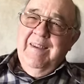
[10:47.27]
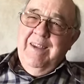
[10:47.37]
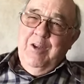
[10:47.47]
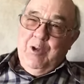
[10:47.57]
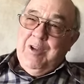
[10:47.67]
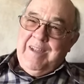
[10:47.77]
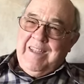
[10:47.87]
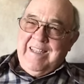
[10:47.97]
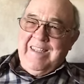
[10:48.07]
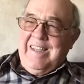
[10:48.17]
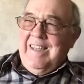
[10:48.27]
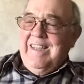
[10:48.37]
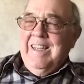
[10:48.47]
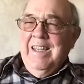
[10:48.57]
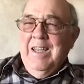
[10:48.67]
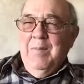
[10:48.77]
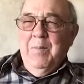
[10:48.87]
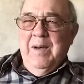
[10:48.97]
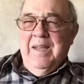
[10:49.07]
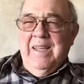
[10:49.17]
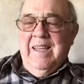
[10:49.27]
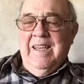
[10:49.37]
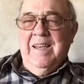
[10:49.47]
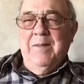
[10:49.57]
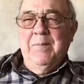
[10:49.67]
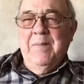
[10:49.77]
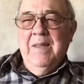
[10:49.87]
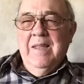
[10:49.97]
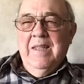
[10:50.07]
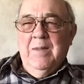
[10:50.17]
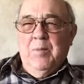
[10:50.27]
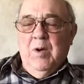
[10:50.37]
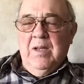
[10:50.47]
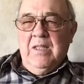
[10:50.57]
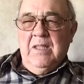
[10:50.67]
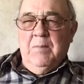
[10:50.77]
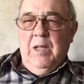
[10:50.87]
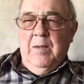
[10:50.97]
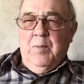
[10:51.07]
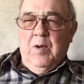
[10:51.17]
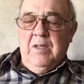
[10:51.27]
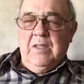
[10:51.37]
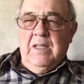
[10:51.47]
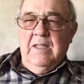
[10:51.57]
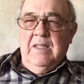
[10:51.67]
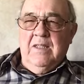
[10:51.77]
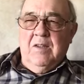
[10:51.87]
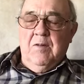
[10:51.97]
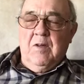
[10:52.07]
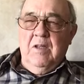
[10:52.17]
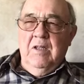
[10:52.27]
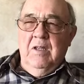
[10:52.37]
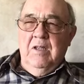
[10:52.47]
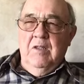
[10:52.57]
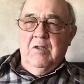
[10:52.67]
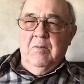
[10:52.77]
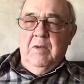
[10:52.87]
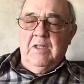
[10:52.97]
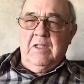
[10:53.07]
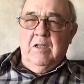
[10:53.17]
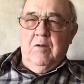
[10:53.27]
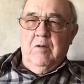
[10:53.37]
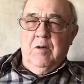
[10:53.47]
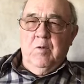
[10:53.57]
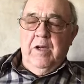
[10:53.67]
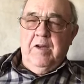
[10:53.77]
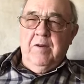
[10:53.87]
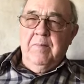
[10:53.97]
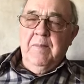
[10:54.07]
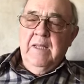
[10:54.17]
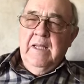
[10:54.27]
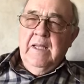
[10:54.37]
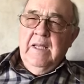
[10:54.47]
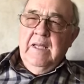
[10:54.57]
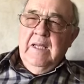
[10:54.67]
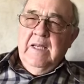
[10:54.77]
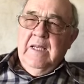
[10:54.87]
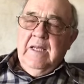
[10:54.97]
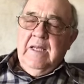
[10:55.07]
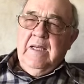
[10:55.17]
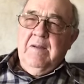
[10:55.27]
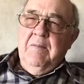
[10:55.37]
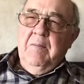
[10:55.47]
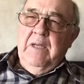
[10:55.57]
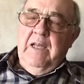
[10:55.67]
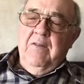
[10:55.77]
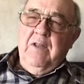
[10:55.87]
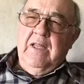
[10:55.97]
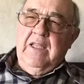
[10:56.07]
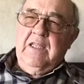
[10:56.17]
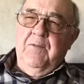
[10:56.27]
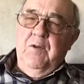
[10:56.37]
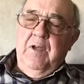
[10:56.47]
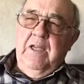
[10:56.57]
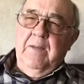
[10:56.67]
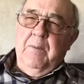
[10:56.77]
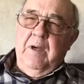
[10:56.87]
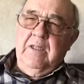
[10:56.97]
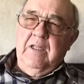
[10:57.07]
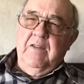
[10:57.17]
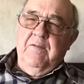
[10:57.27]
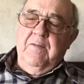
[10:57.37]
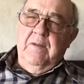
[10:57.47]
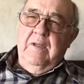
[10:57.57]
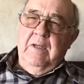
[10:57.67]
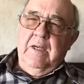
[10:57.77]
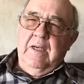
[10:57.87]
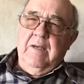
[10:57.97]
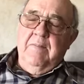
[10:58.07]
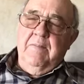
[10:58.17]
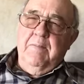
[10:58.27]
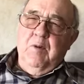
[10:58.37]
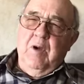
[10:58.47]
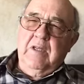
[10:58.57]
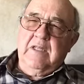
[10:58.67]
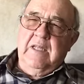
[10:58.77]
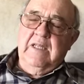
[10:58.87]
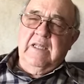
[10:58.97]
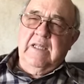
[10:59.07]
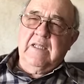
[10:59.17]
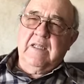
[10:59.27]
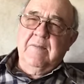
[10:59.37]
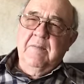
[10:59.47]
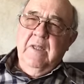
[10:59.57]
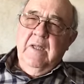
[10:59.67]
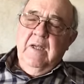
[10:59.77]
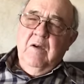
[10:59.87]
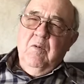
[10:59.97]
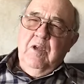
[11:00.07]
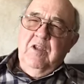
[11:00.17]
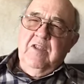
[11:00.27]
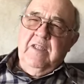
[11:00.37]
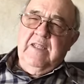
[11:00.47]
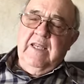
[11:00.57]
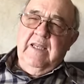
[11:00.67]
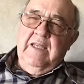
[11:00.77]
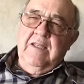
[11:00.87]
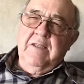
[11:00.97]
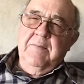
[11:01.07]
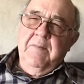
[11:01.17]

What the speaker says: You could test it, but the plant peroxidases are usually much slower and weaker. But nevertheless, if you get a positive peroxidase test, what you should say is,